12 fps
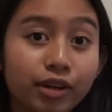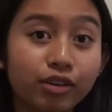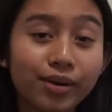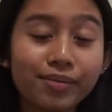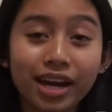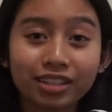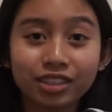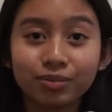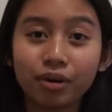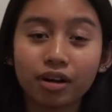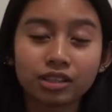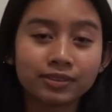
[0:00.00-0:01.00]
My grandma actually
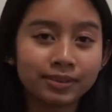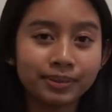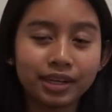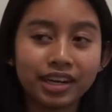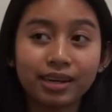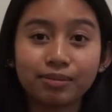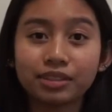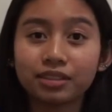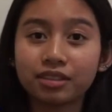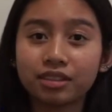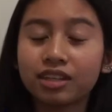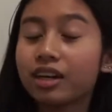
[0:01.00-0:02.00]
bought this for me on
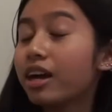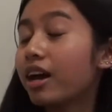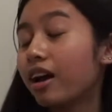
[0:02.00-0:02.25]
Amazon.